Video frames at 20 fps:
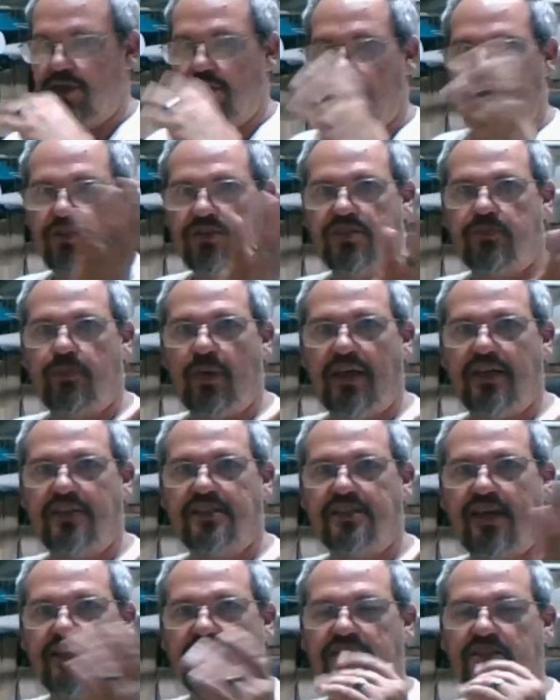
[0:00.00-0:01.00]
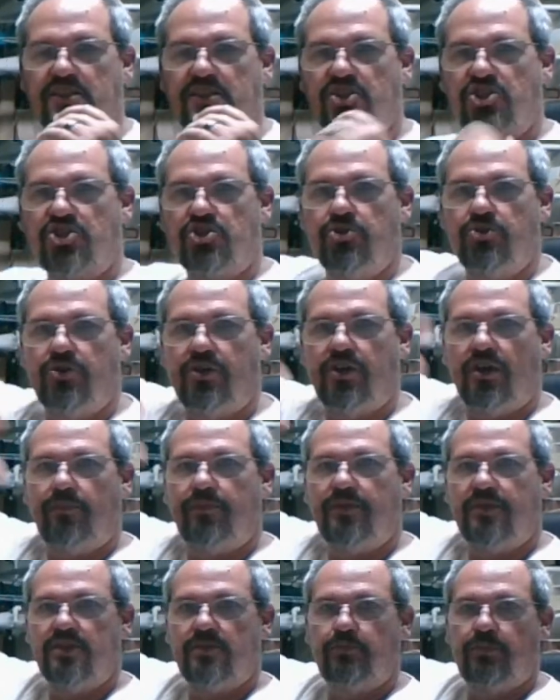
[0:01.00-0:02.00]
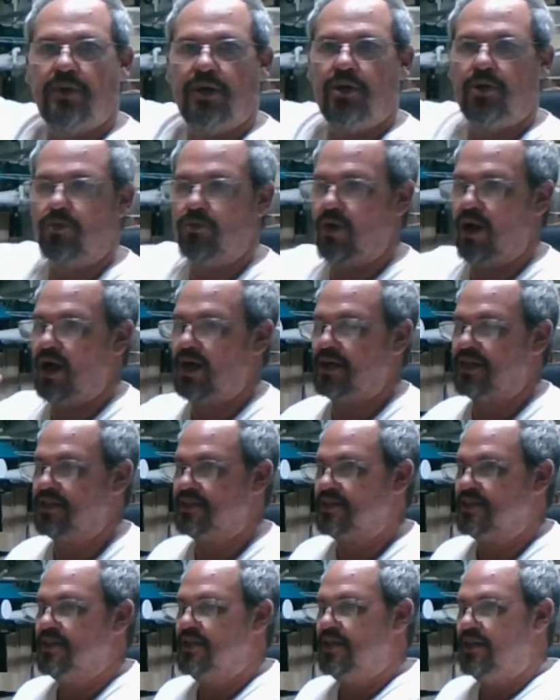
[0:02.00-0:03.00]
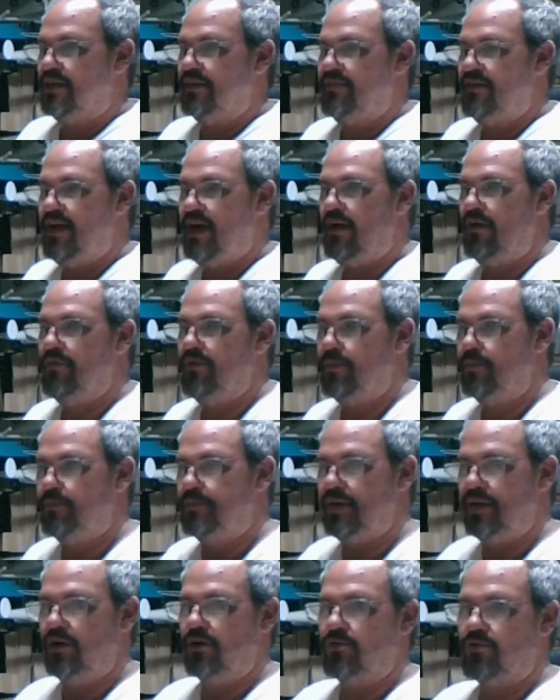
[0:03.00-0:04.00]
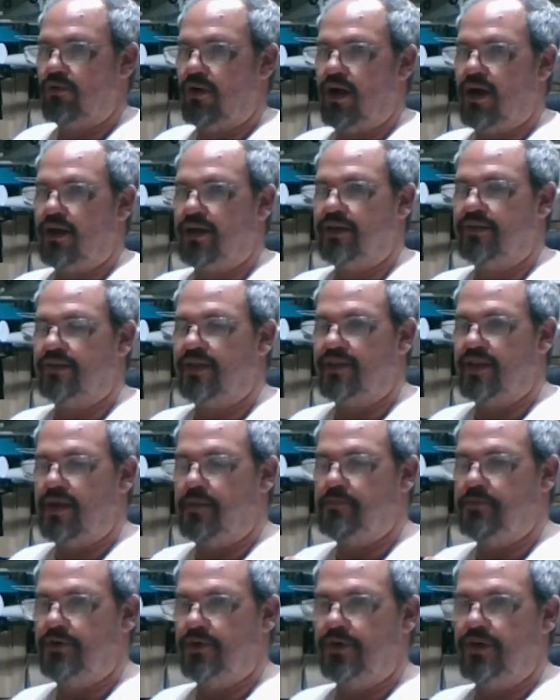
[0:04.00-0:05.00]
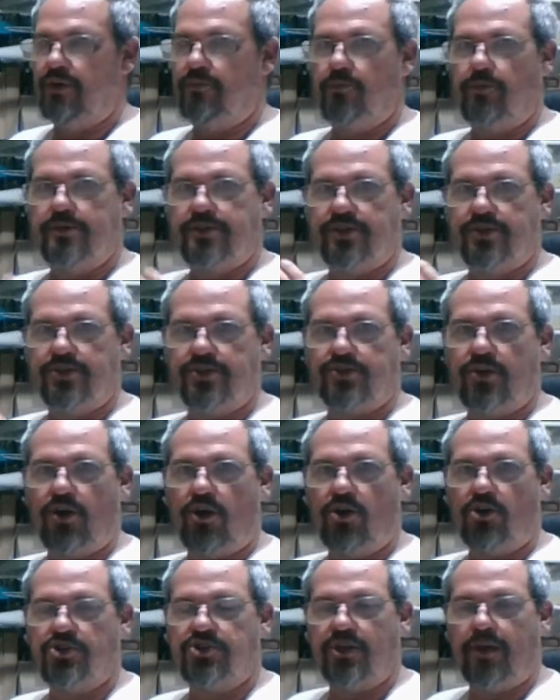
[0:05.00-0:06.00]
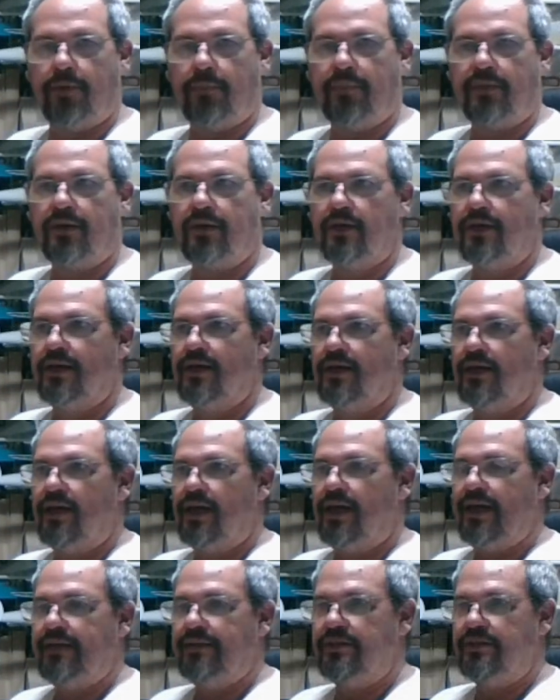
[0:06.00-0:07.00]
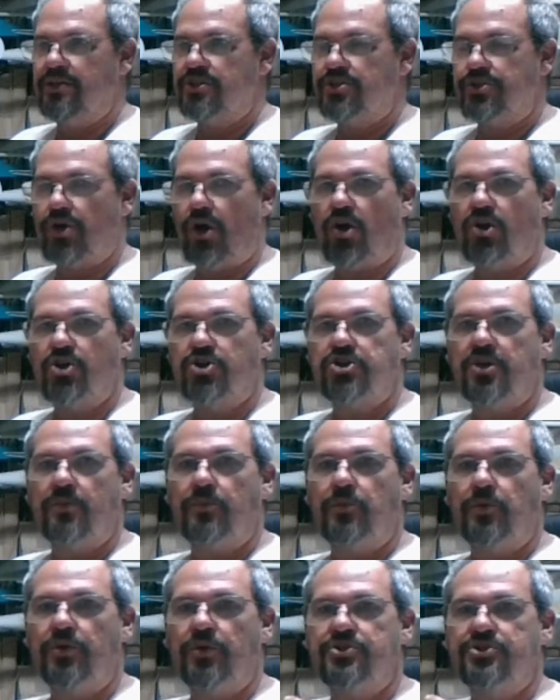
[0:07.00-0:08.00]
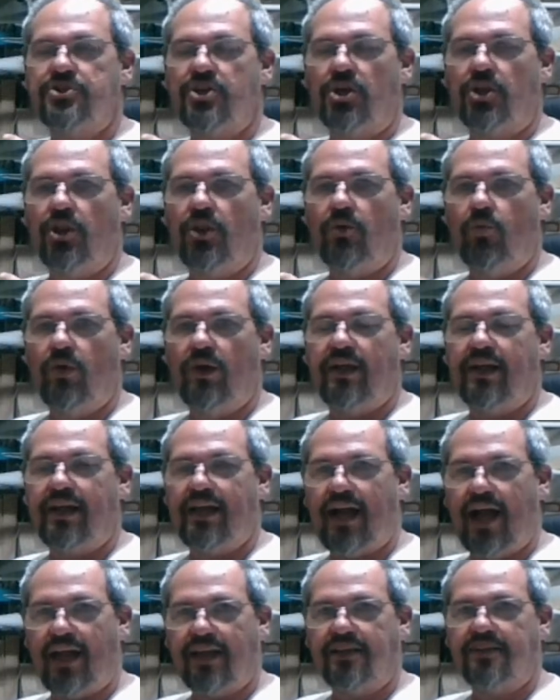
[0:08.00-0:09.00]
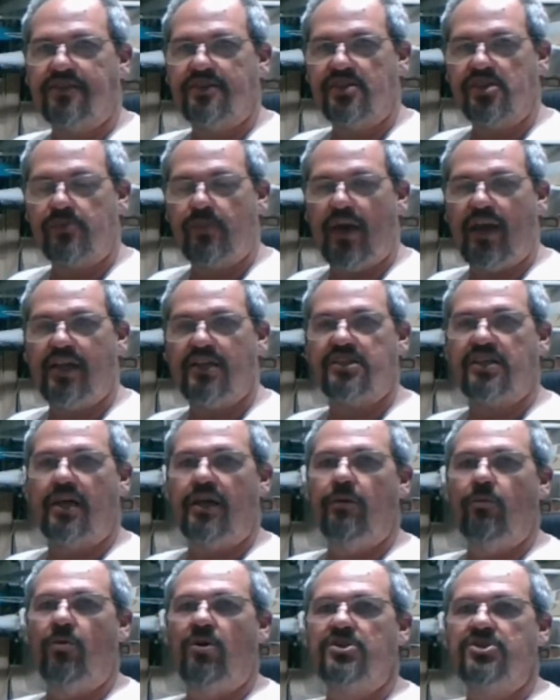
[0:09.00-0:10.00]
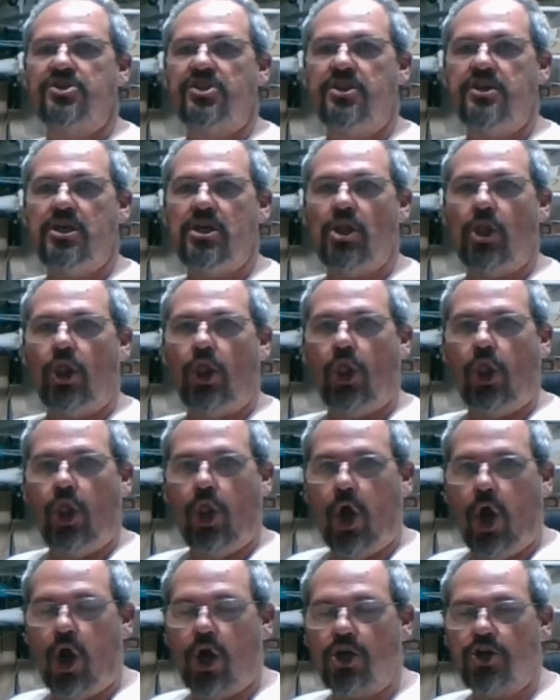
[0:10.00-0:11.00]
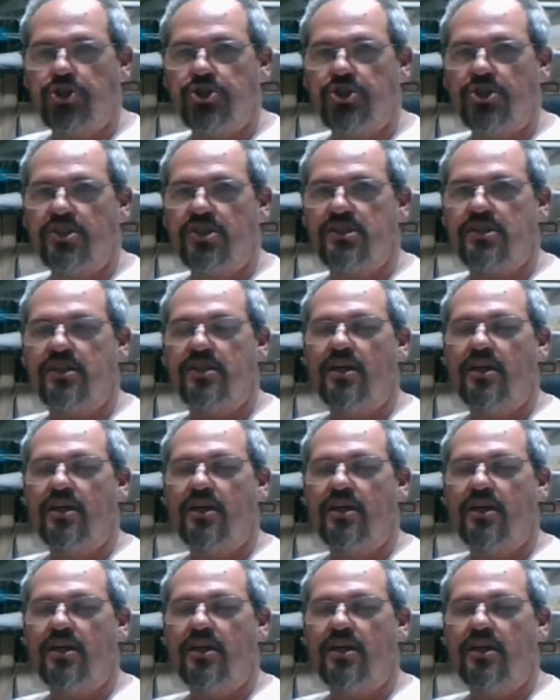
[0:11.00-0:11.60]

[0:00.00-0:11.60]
the SpaceX is shooting up these bigger rockets. Now the bigger rocket that they put up was the Starship. And the Starship was when it got into space, it was the largest